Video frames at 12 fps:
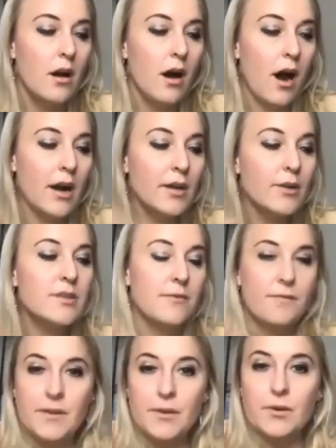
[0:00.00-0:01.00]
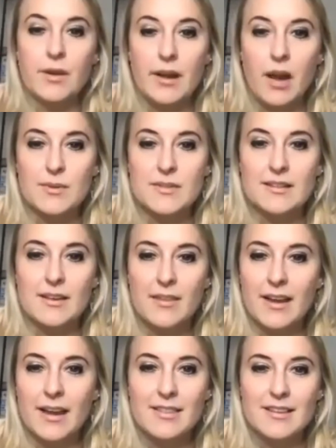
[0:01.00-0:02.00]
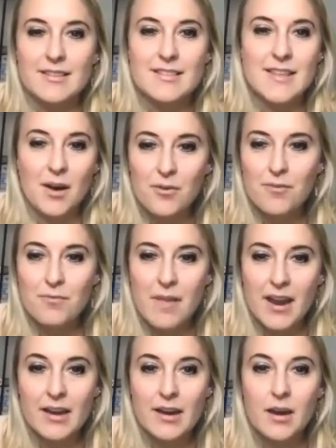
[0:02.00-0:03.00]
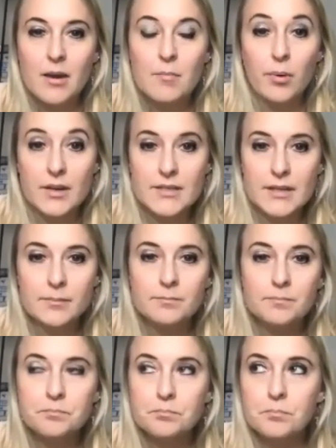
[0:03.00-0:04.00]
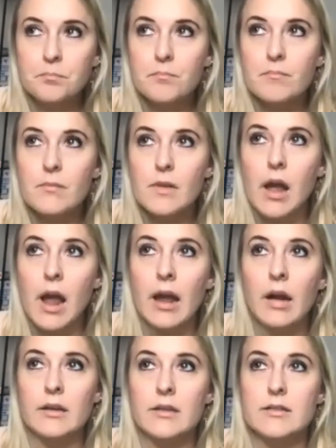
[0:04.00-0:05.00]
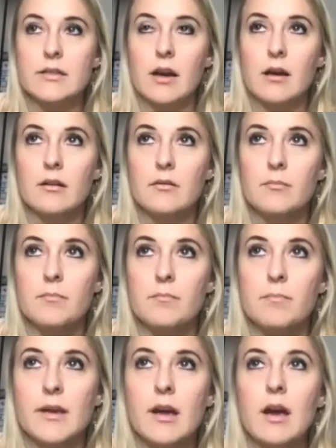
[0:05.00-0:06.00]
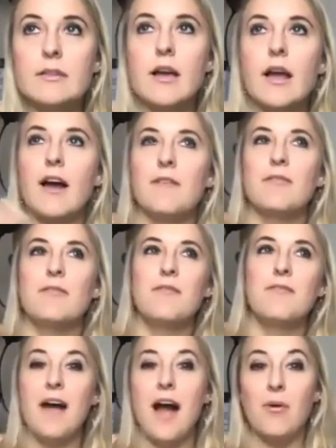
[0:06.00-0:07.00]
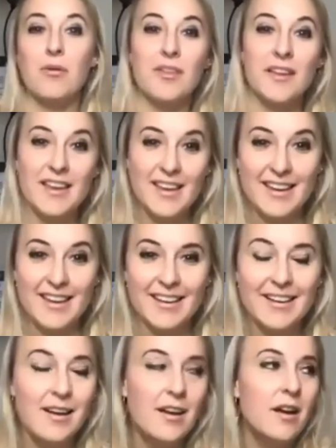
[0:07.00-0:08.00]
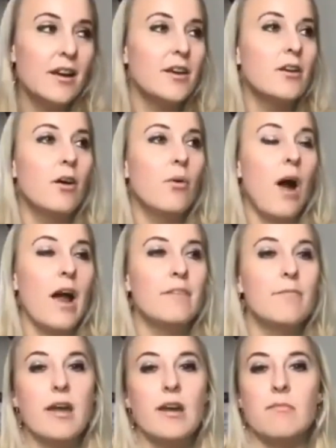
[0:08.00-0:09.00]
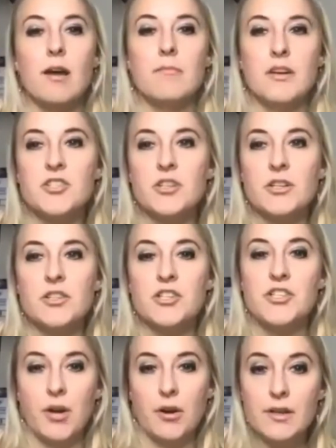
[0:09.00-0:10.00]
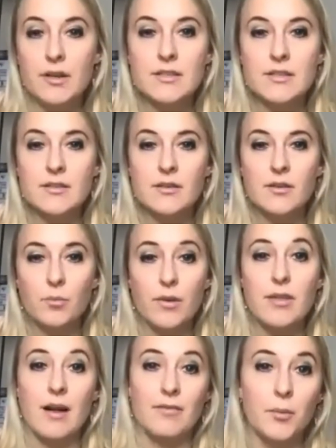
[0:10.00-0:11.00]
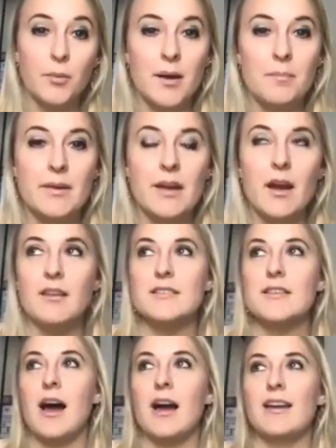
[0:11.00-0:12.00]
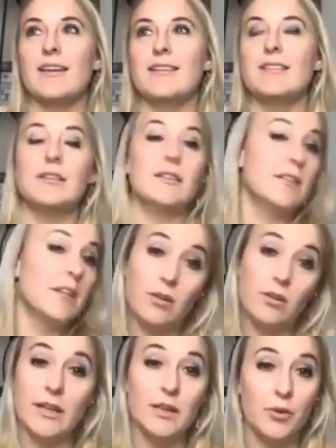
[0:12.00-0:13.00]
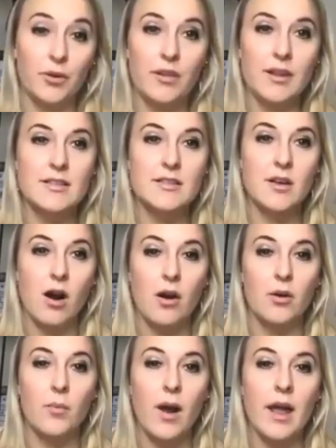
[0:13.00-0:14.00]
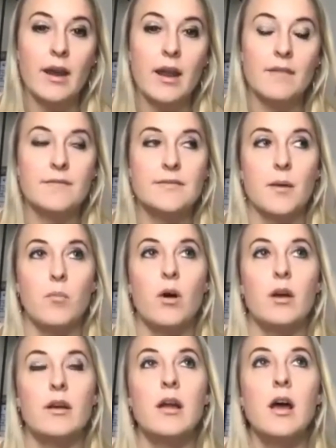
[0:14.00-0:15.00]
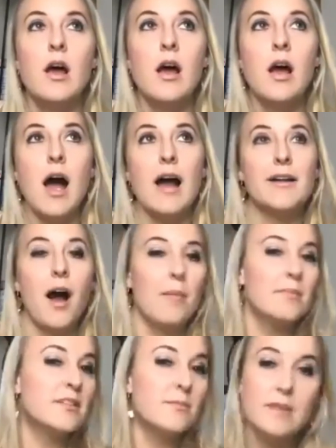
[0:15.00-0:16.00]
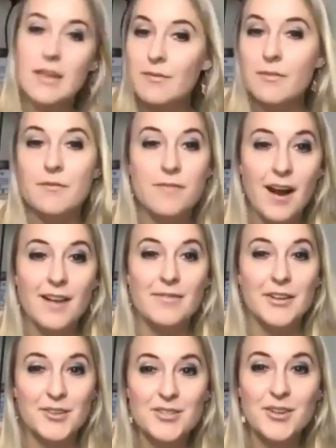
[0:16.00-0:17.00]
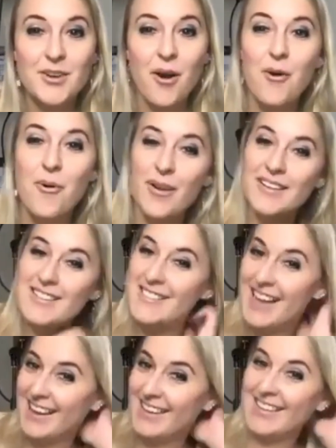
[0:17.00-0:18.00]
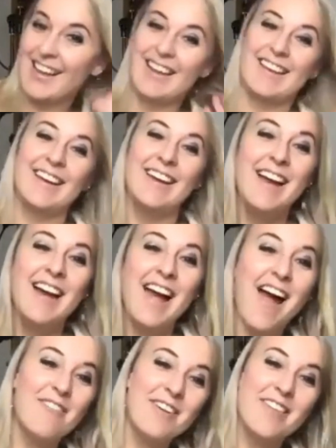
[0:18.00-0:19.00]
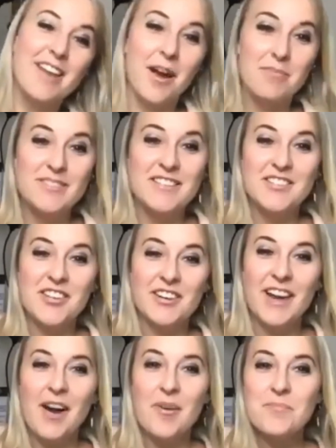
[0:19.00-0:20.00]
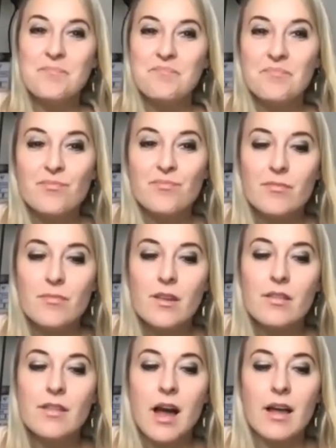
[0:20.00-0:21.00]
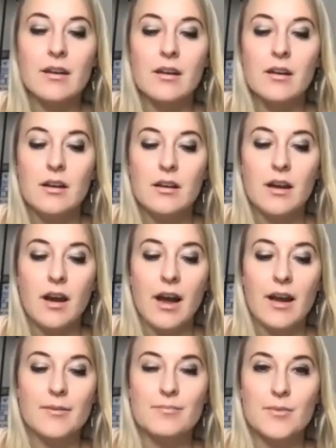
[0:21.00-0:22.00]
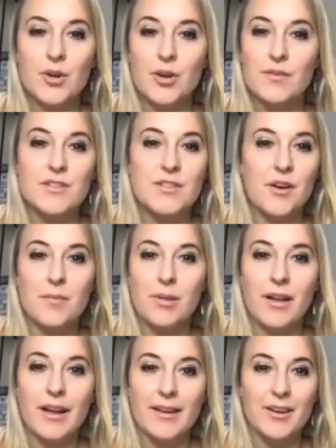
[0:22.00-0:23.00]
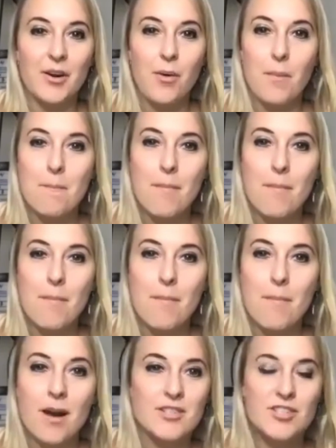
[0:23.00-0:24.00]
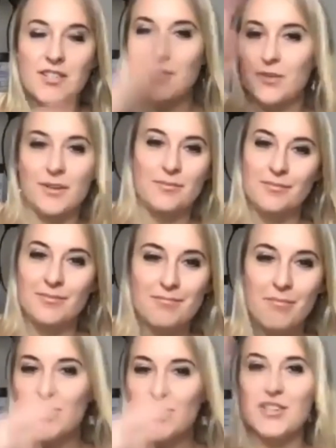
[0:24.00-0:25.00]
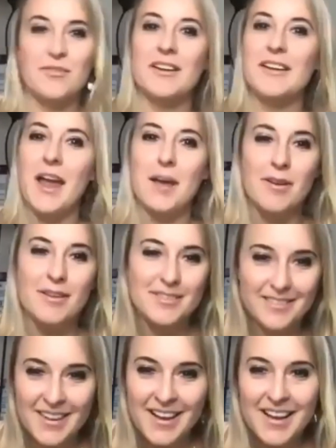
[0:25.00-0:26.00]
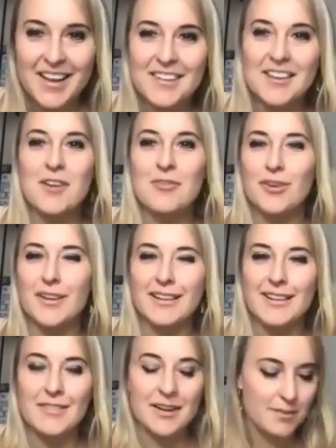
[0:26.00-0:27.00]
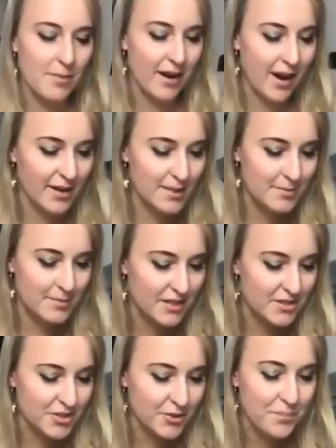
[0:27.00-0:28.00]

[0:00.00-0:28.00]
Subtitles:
I used to feel like I was living in a self-made prison, and because I have found the key, I've made it my mission to share this with everyone because I literally learned this the hard way. And if someone had come to me even 5 years ago and said like everything I'm teaching now, then I could have started playing, a much different game in life, really living to my highest potential.